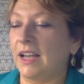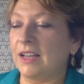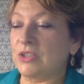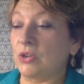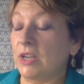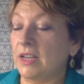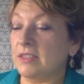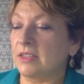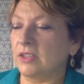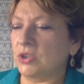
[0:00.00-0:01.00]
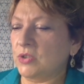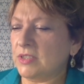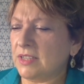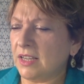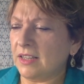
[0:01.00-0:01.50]
So I asked, did you
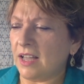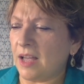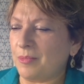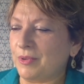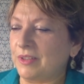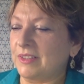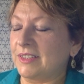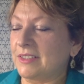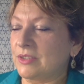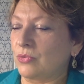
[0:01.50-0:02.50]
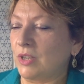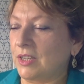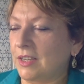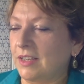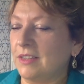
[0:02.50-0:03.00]
say it happened this
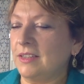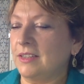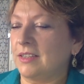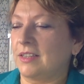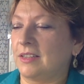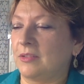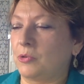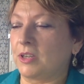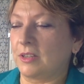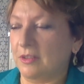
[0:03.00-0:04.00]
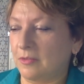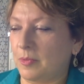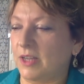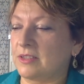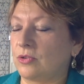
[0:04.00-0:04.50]
weekend, the weekend of
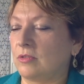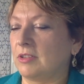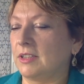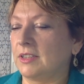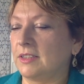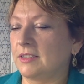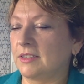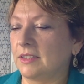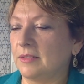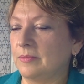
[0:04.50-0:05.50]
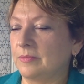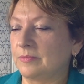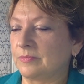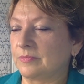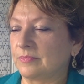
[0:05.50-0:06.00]
Passover and Easter?
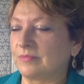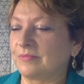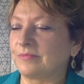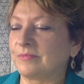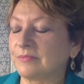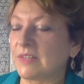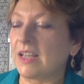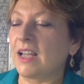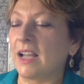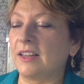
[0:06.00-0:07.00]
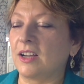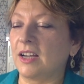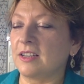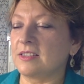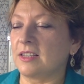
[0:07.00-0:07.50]
And the
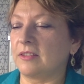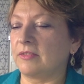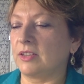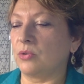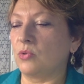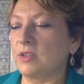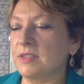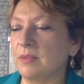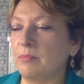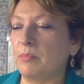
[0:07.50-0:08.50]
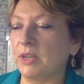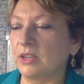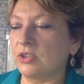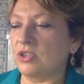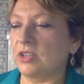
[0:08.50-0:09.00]
higher self, there was a big
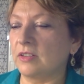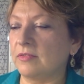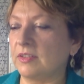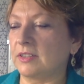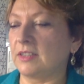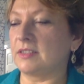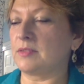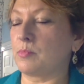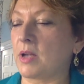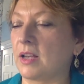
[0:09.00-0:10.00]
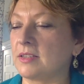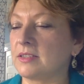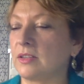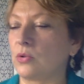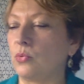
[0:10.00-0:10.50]
shift this past
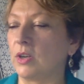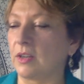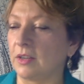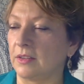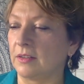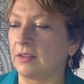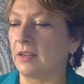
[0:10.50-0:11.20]
weekend.